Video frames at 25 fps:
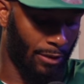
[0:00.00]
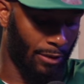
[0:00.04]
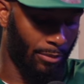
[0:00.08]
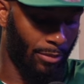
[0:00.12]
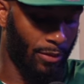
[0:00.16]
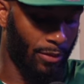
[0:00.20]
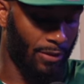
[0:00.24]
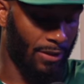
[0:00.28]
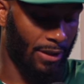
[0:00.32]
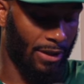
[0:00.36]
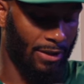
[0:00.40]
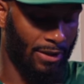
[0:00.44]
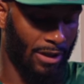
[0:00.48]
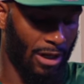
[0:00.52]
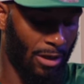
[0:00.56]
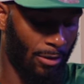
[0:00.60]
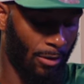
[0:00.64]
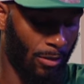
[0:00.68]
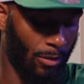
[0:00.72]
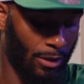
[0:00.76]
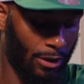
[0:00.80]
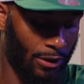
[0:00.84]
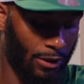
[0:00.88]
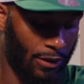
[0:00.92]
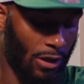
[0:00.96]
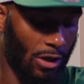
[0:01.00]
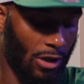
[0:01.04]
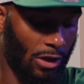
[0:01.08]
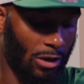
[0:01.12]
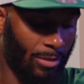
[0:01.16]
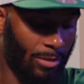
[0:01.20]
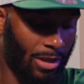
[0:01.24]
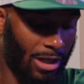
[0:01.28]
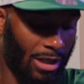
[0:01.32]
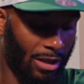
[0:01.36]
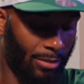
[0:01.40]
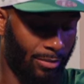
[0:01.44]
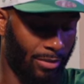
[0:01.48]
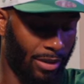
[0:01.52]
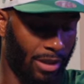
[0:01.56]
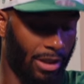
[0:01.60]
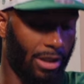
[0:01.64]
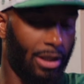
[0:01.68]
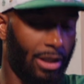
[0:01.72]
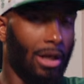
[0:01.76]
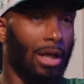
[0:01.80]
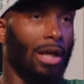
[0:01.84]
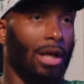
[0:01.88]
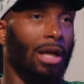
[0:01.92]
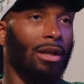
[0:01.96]
The music is there. We're going to talk about it, but
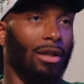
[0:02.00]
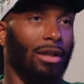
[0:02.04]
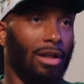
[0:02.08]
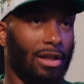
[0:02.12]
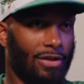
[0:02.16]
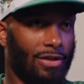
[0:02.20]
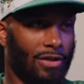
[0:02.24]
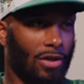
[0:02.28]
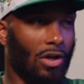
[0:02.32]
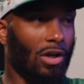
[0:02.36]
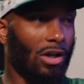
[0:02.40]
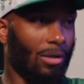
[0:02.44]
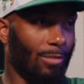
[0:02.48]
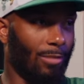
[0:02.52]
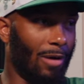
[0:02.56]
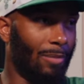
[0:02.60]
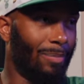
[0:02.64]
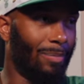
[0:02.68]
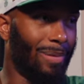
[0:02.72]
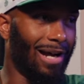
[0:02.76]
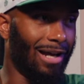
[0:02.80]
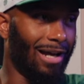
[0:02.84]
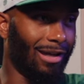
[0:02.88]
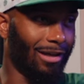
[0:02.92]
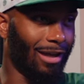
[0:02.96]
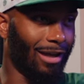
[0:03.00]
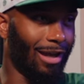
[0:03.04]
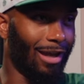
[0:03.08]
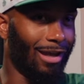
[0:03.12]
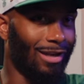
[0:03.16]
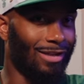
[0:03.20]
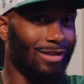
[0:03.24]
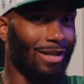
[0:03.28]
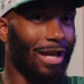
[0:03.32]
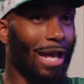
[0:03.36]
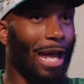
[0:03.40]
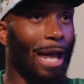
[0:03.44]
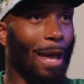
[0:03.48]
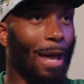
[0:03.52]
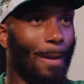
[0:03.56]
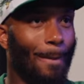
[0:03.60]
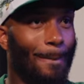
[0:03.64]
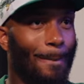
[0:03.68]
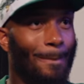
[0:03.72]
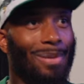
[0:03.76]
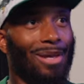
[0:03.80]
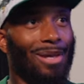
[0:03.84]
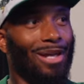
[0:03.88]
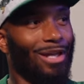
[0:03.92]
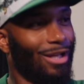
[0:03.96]
let's talk about podcasts.
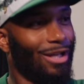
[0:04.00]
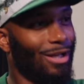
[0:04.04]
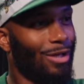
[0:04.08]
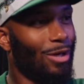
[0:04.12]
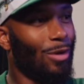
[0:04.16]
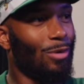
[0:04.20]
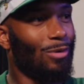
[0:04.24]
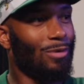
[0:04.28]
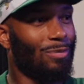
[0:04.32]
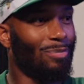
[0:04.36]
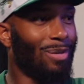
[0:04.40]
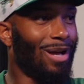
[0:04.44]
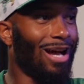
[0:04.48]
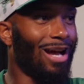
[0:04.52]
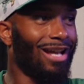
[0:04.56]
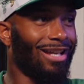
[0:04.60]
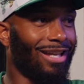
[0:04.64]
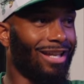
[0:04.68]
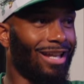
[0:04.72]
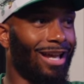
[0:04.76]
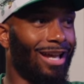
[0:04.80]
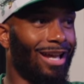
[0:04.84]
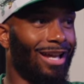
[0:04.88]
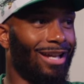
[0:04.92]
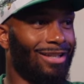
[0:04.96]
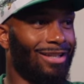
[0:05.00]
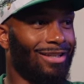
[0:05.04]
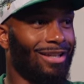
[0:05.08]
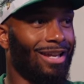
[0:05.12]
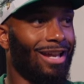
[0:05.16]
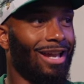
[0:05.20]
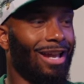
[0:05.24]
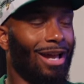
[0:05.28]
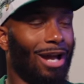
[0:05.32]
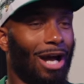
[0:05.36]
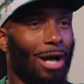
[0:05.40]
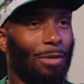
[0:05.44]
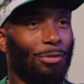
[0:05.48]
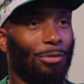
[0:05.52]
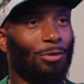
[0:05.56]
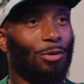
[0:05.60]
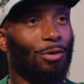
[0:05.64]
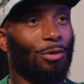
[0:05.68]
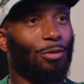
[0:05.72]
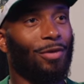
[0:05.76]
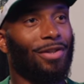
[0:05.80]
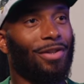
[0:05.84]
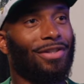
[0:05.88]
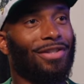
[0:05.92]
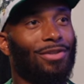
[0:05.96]
Big Ghost Podcast. Yeah, I'm
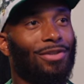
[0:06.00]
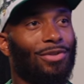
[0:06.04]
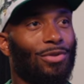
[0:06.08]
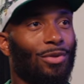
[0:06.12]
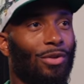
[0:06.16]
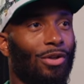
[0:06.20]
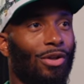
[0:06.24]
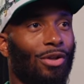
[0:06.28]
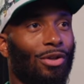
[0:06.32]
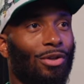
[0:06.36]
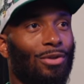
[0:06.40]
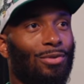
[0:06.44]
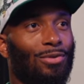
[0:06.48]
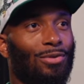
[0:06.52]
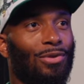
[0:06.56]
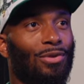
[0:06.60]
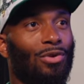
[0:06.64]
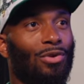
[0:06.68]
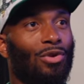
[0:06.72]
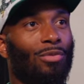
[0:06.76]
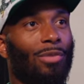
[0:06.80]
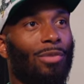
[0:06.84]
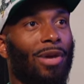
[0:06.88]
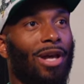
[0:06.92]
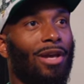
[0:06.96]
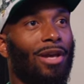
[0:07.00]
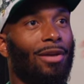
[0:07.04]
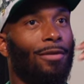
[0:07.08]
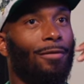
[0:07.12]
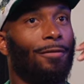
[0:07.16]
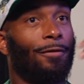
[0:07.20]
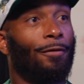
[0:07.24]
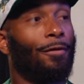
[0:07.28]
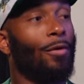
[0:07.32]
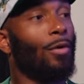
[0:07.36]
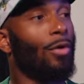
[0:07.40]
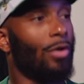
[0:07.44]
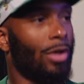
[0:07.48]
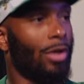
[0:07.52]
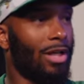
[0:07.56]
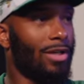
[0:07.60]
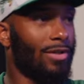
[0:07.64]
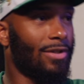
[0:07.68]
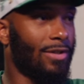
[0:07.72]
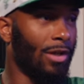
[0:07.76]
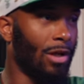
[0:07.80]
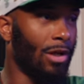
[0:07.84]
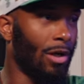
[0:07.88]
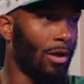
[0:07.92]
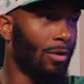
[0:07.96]
doing research on your YouTube, and four years
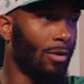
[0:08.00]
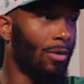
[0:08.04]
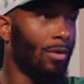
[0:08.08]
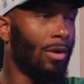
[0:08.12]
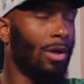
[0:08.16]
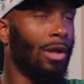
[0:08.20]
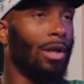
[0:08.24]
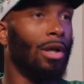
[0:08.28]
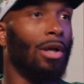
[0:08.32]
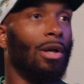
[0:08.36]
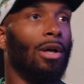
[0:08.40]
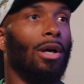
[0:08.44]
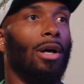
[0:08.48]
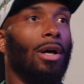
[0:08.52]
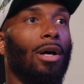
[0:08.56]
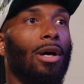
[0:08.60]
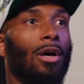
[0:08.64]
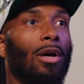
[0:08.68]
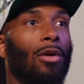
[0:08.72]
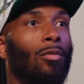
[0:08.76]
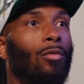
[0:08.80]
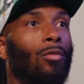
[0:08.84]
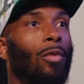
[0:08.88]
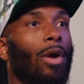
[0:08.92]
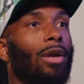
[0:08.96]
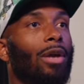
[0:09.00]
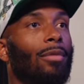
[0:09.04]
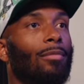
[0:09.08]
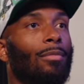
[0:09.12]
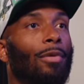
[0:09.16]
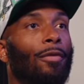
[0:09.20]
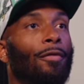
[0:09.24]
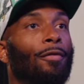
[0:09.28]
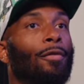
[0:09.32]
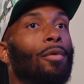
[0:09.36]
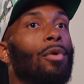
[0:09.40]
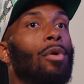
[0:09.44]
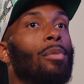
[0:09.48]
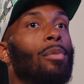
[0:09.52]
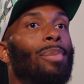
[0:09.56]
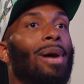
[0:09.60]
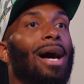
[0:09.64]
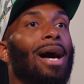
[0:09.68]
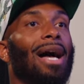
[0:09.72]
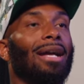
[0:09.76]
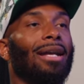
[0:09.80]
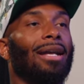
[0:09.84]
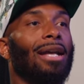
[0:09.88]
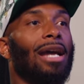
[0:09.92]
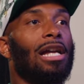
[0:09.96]
ago, uh, right before
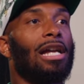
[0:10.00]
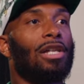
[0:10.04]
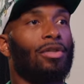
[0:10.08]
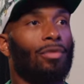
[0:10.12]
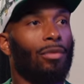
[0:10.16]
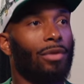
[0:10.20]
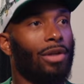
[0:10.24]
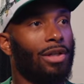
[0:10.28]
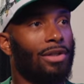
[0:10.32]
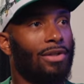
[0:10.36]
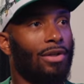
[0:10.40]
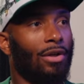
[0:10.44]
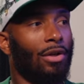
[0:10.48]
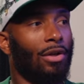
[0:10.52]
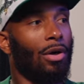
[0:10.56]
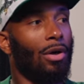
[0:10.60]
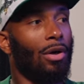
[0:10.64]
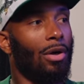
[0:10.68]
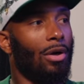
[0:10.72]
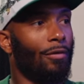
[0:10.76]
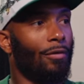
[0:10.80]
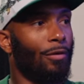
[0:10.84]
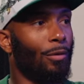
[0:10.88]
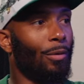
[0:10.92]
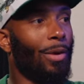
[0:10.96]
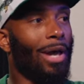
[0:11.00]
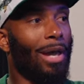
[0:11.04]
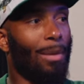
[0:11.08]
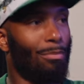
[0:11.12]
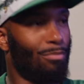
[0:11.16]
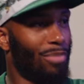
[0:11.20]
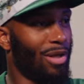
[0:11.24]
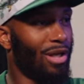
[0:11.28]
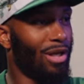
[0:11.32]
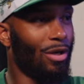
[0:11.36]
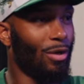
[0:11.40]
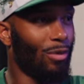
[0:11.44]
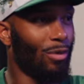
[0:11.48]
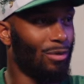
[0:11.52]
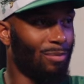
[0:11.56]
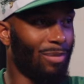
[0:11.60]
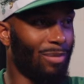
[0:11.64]
podcasts really took off, you had Big Ghost